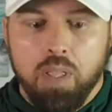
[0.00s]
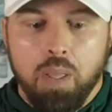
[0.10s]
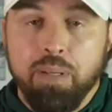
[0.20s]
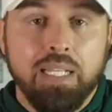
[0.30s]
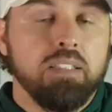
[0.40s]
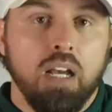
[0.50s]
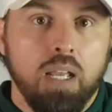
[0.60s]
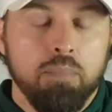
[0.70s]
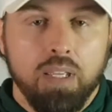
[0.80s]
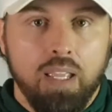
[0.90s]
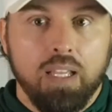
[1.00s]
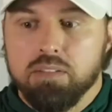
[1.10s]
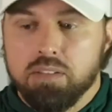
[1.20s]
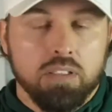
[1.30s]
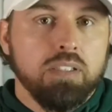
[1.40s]
big time,
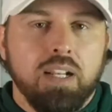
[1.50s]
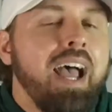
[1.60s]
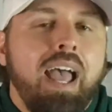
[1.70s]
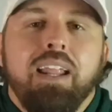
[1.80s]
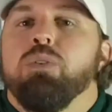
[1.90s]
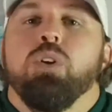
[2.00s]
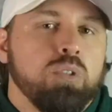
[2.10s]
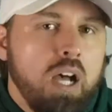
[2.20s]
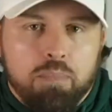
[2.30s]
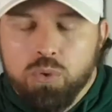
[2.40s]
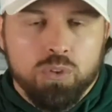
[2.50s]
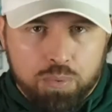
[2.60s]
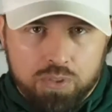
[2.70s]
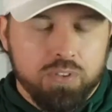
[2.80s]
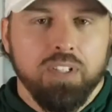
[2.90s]
and listen, I don't know Tom Cruise
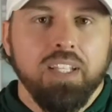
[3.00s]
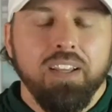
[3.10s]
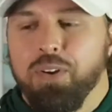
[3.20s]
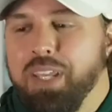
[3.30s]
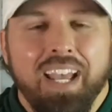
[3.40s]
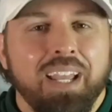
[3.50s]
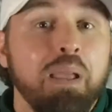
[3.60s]
personally, okay?